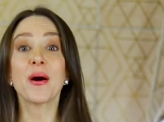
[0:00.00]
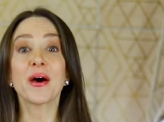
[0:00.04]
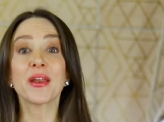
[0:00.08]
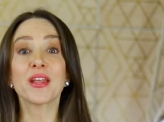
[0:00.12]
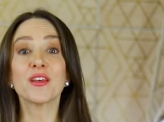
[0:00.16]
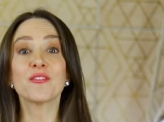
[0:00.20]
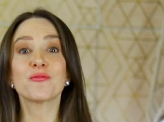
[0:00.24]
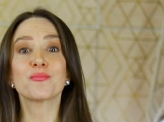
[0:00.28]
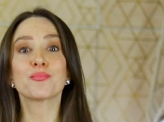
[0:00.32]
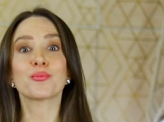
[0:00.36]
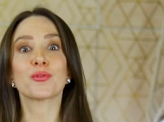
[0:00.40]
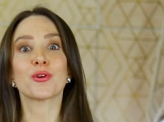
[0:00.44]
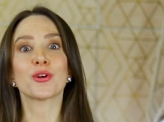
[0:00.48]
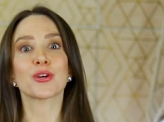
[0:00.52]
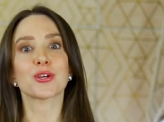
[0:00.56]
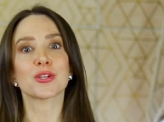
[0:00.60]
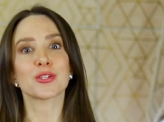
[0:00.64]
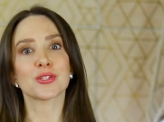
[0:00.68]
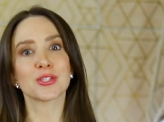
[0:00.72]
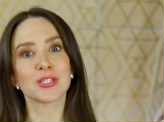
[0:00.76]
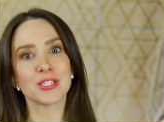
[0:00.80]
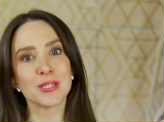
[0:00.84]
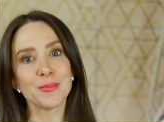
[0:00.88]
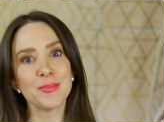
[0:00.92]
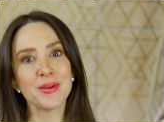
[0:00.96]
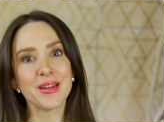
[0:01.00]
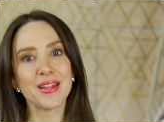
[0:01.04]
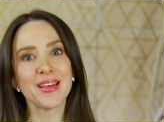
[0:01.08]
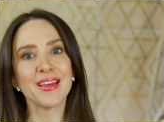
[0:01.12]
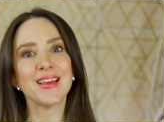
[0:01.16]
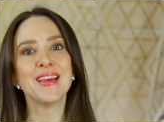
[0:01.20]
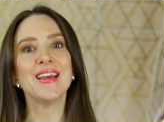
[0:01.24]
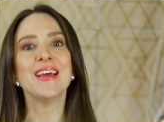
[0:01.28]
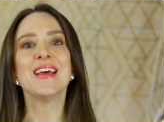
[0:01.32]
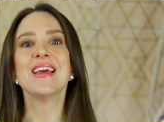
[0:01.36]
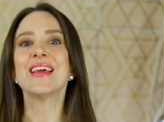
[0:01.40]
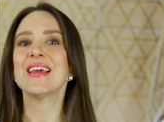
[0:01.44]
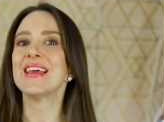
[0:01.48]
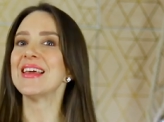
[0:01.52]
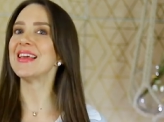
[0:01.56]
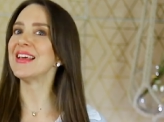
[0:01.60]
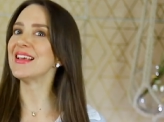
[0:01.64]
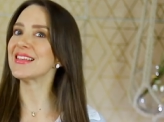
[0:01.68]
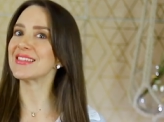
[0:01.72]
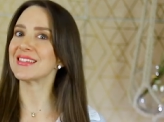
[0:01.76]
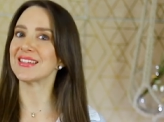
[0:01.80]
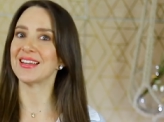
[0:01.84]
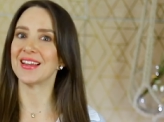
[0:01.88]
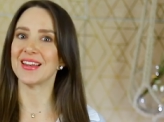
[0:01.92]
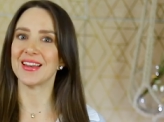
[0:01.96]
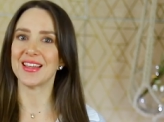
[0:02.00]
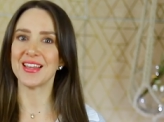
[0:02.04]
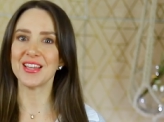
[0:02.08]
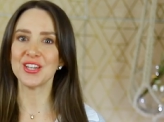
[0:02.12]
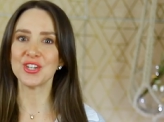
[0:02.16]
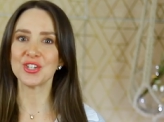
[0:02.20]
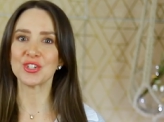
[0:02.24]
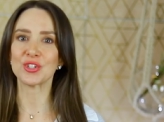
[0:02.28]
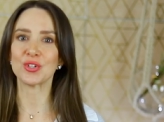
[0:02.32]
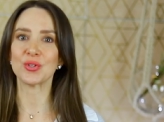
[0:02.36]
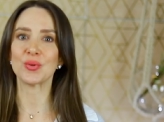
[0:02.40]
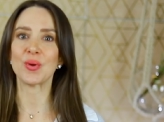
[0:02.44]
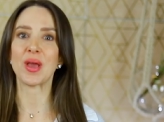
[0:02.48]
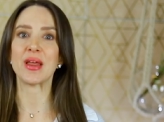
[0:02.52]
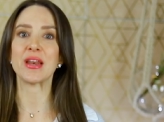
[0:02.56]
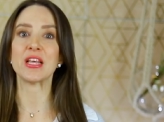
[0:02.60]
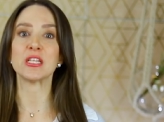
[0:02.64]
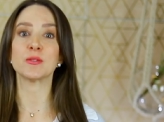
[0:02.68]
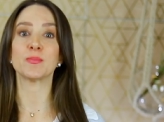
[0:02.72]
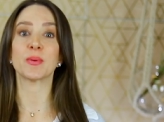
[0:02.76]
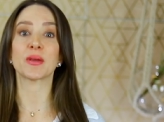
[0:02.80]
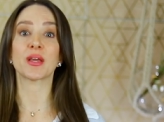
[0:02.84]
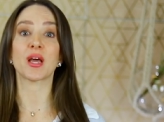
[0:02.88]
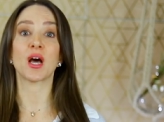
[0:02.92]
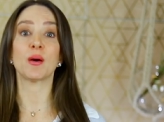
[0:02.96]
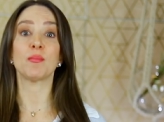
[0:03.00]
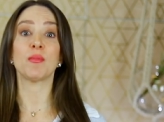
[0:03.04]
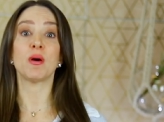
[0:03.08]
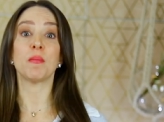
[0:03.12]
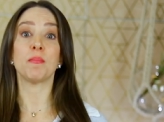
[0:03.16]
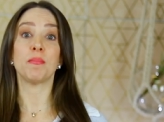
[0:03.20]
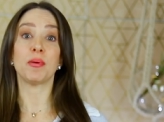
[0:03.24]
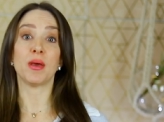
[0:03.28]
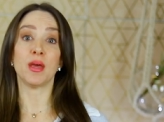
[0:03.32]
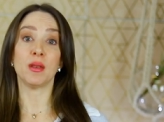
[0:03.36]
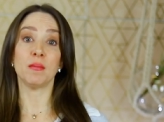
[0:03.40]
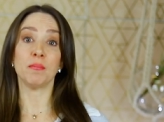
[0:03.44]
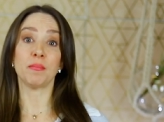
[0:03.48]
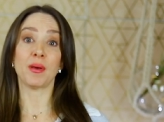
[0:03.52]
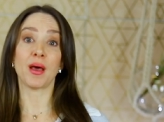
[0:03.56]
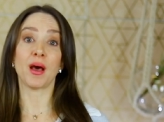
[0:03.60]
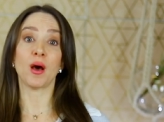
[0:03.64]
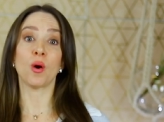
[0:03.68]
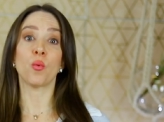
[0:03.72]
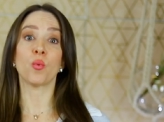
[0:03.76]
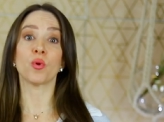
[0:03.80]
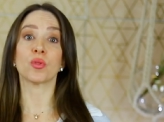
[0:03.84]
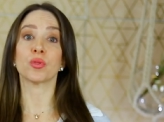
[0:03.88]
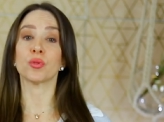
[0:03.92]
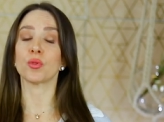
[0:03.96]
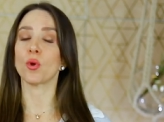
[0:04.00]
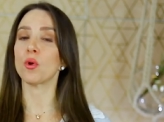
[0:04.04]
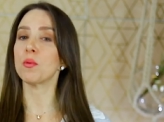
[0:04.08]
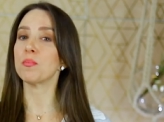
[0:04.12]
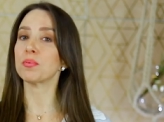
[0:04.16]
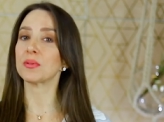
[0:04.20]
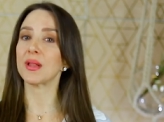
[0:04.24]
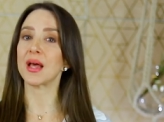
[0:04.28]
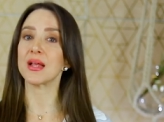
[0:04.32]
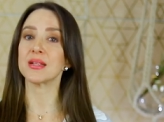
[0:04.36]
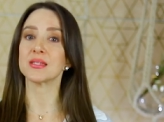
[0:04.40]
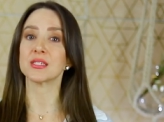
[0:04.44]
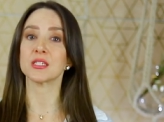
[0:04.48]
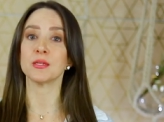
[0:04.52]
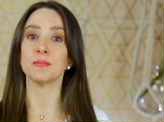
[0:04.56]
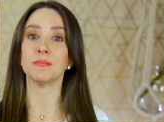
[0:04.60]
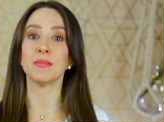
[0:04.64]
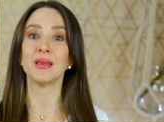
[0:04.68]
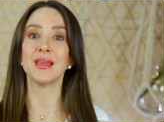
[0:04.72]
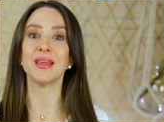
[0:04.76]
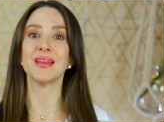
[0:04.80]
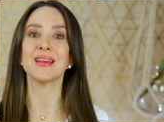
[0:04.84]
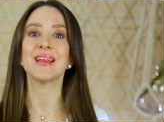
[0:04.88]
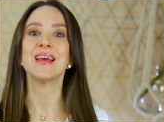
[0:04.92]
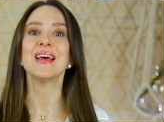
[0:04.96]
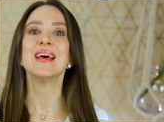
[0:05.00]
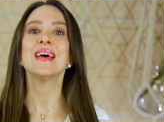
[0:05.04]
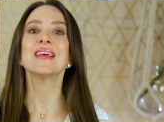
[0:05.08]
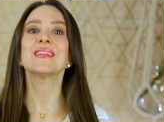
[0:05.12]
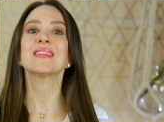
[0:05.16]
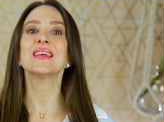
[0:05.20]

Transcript: But if proximity isn't an issue and he's become a pen pal with no plans to meet,